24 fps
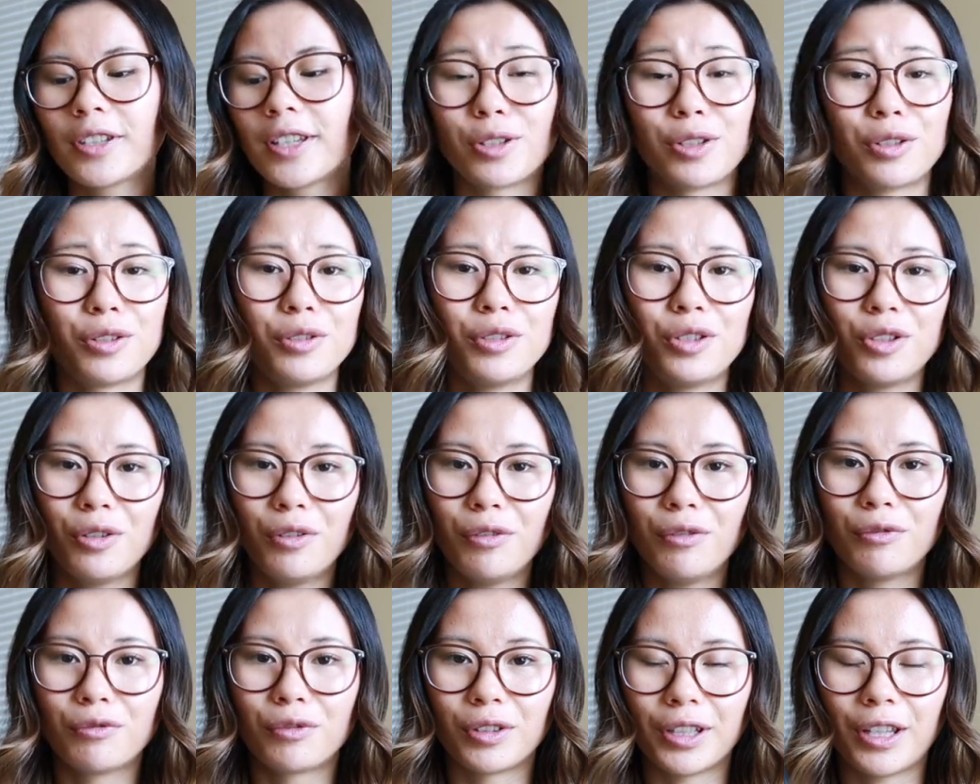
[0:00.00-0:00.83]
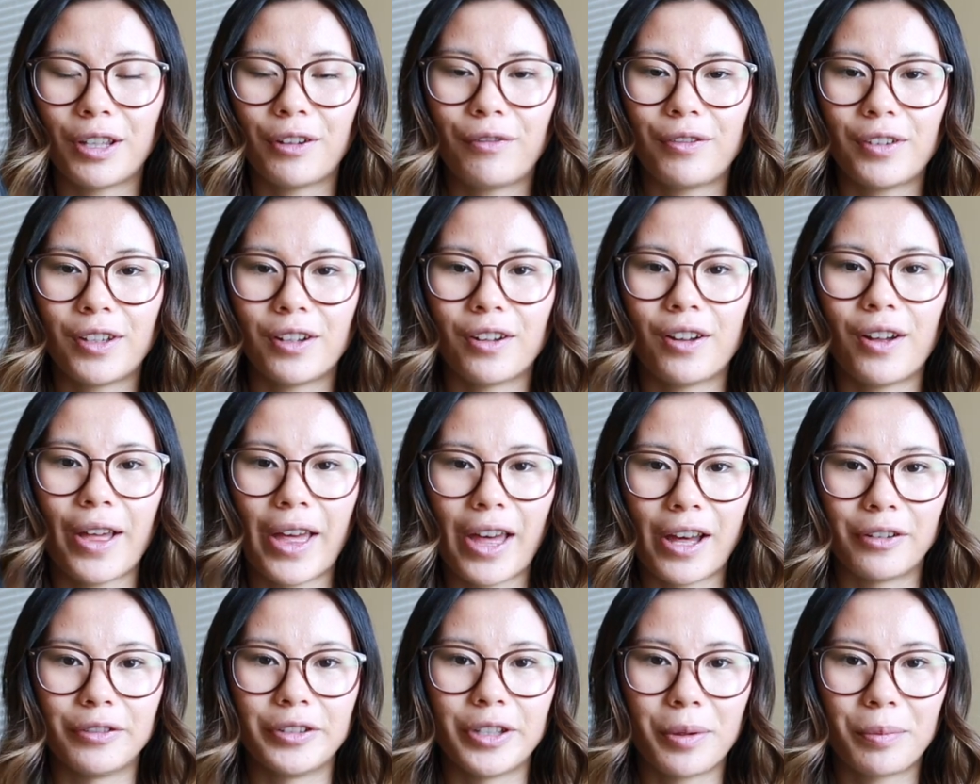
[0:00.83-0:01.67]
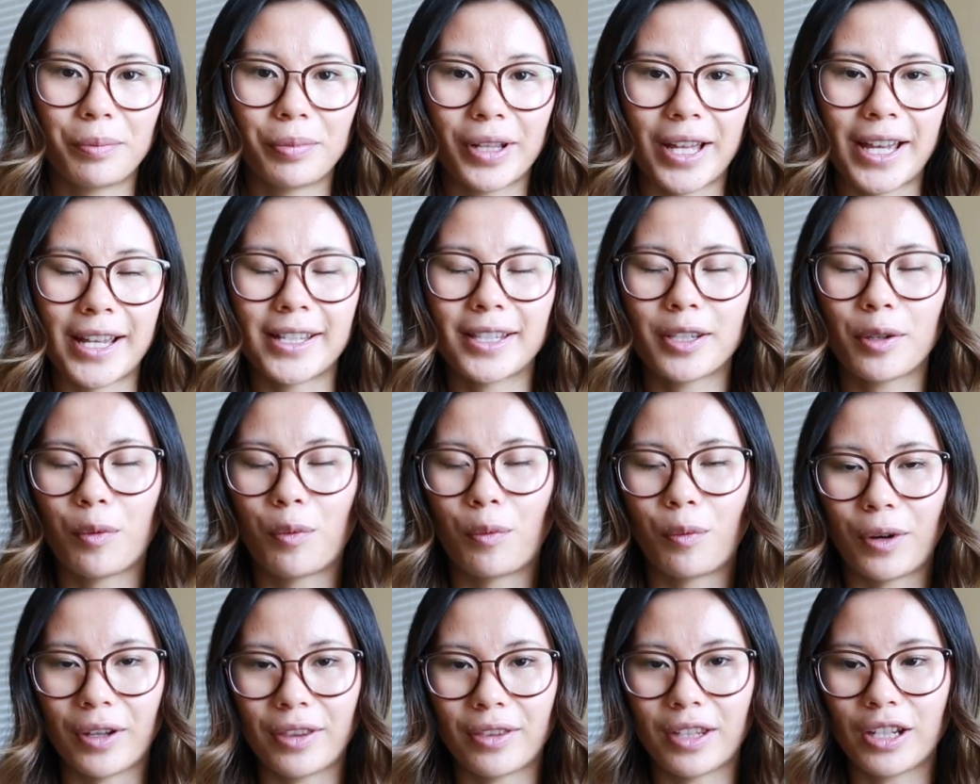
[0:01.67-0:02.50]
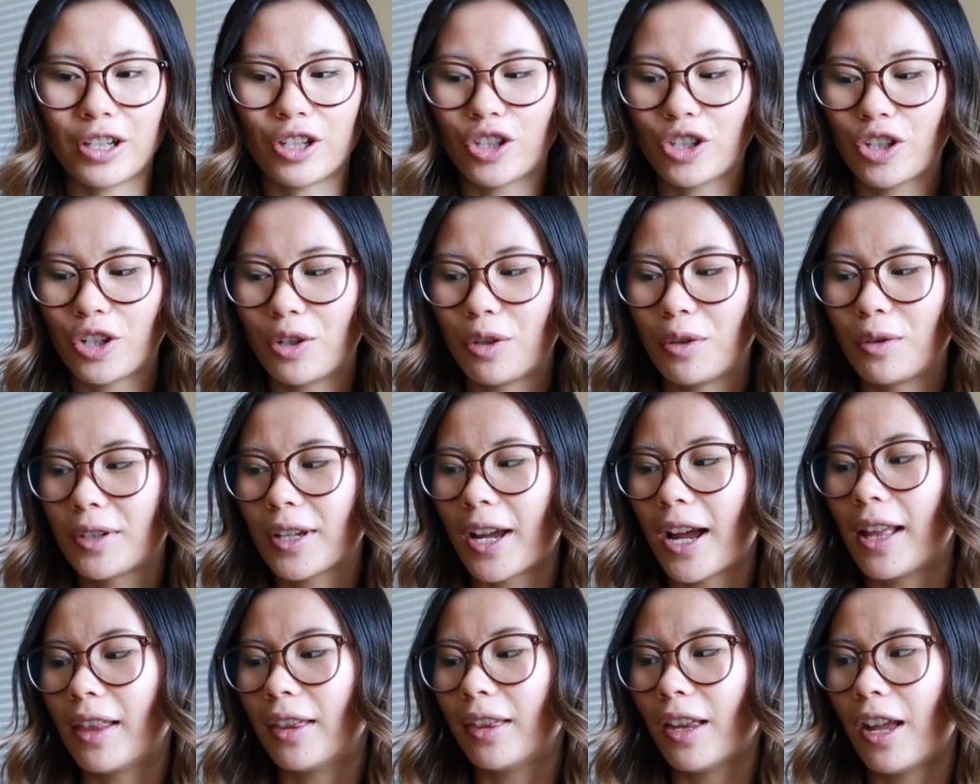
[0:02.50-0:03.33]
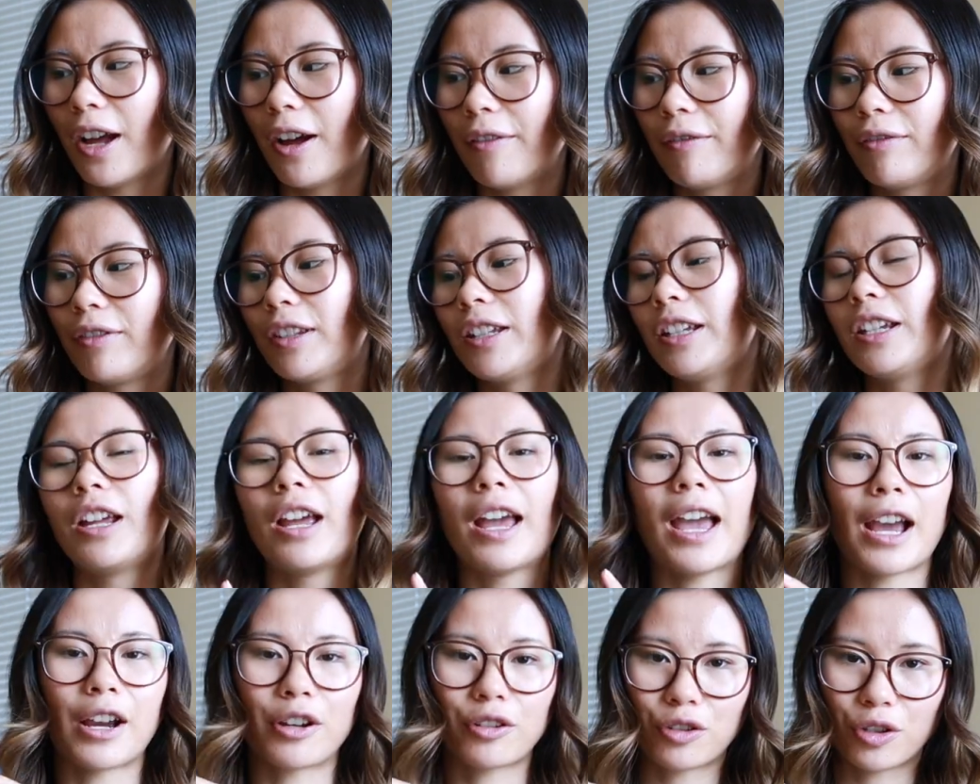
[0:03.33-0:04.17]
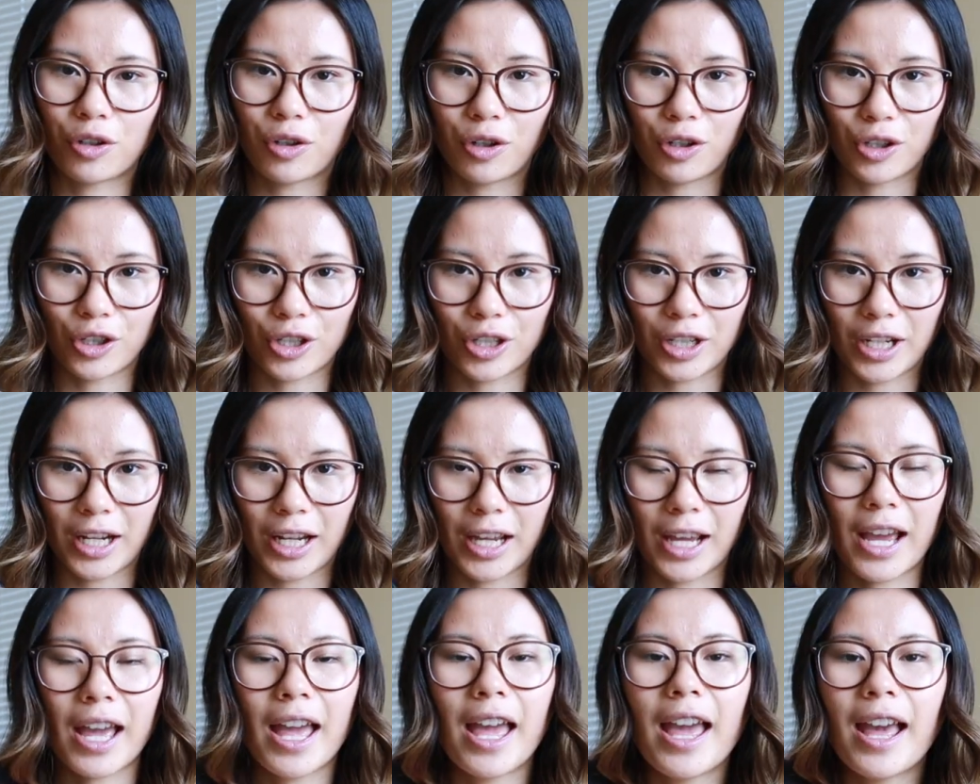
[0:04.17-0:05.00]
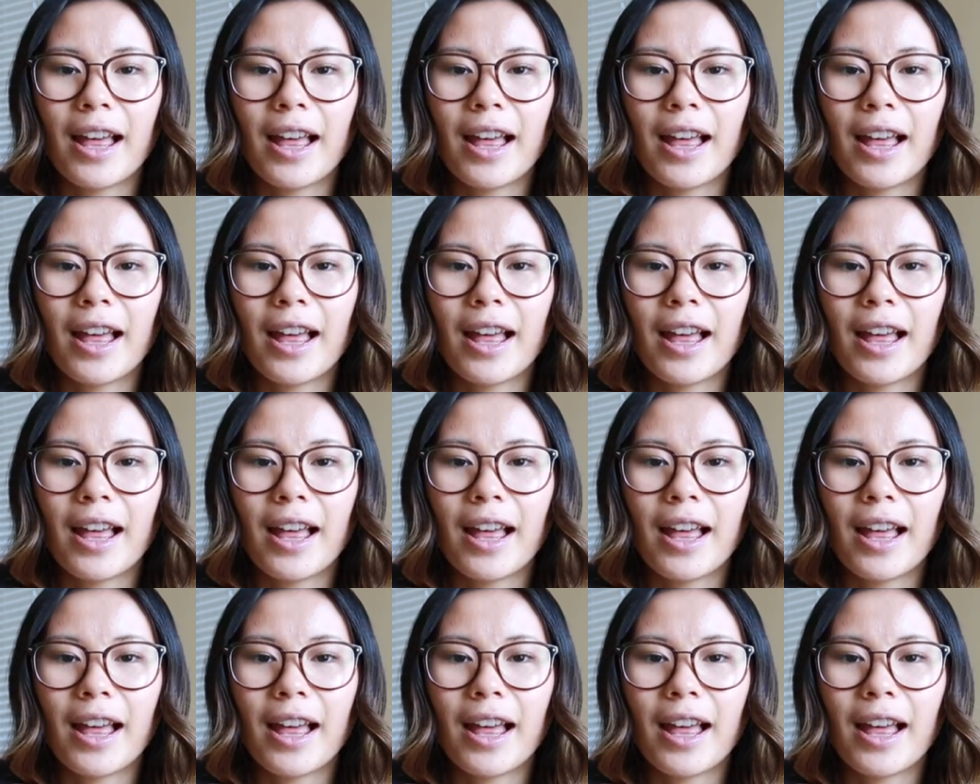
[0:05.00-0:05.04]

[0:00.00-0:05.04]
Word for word: So you do really feel held in place with these shoes. I love the extra cushioning.